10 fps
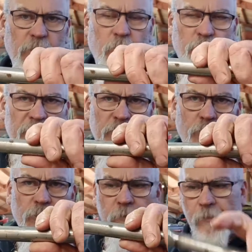mil or
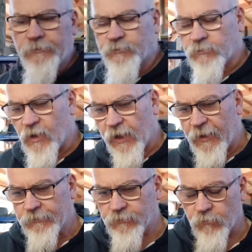3/4
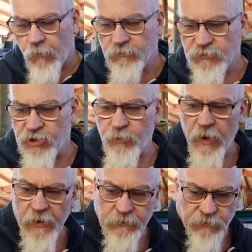tube.
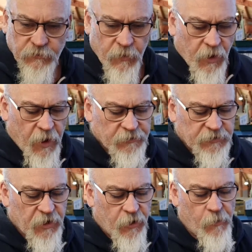
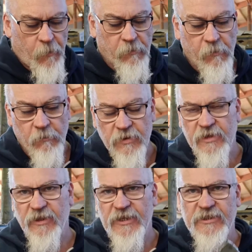So, but
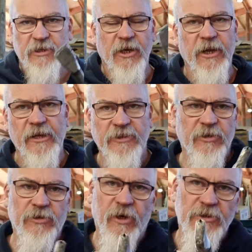at least it actually
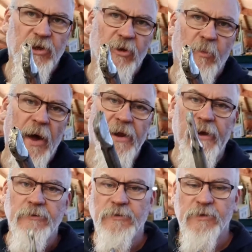looks like solid bar
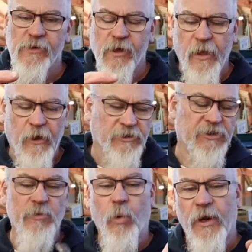now. I just
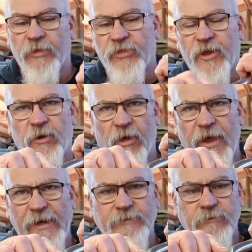didn't want it thin like
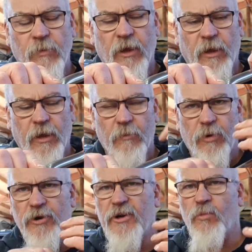that,
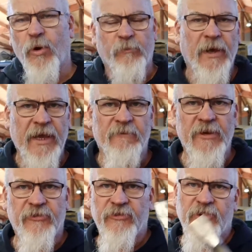but I didn't want big heavy
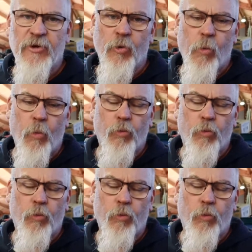steel